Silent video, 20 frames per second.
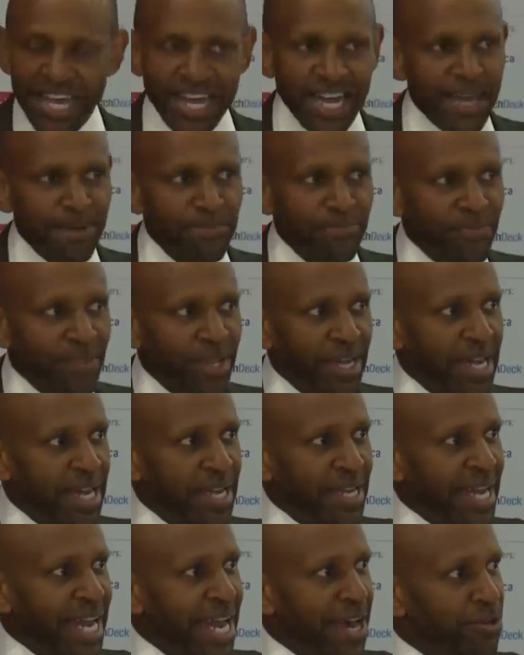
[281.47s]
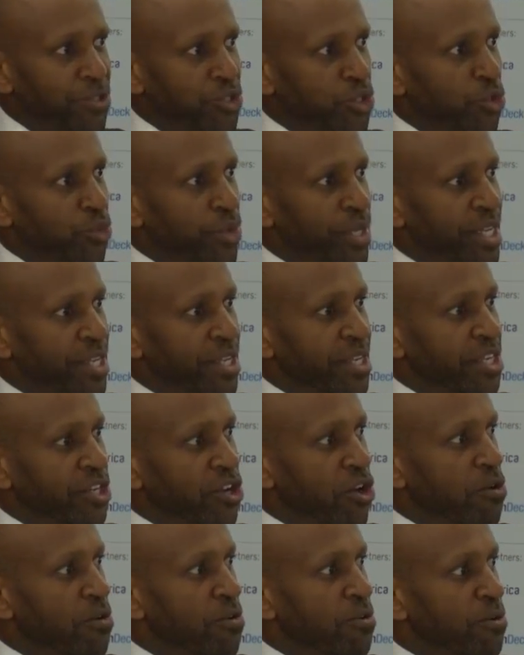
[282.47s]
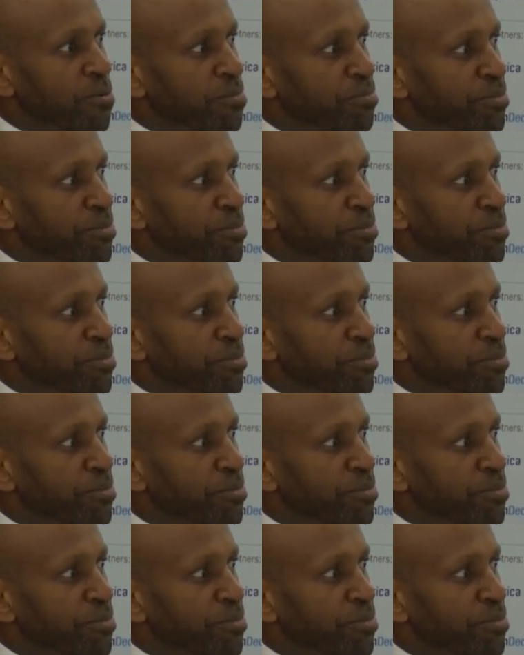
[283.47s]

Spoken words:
and how do we go